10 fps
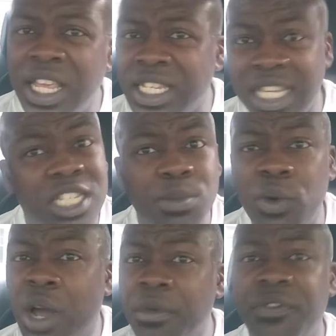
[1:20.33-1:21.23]
see
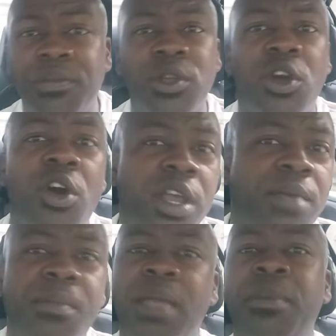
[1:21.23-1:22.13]
smoke coming from your car, and it
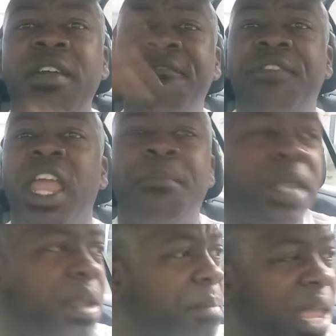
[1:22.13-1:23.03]
may be a vape,
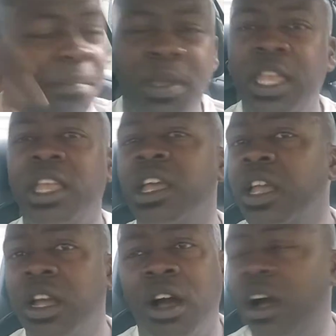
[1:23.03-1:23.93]
and it may be
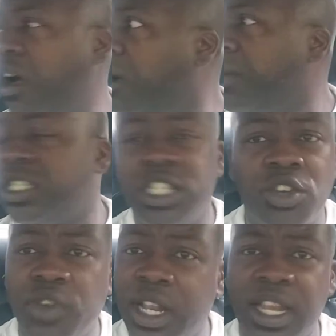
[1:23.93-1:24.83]
a
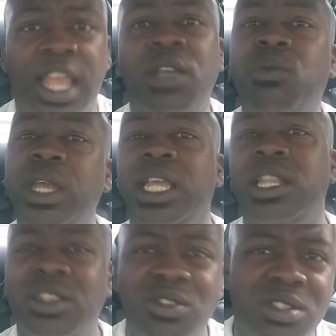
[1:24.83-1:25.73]
cigarette. It ain't
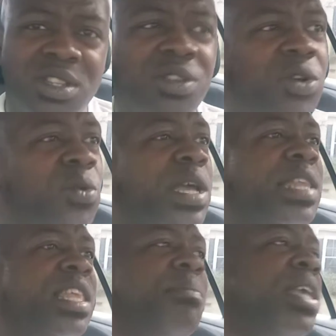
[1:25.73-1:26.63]
weed. And,
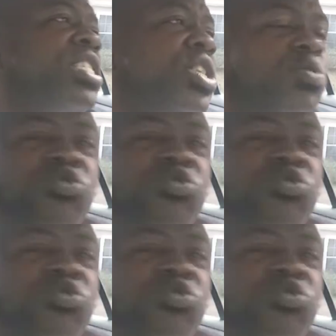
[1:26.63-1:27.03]
they may see you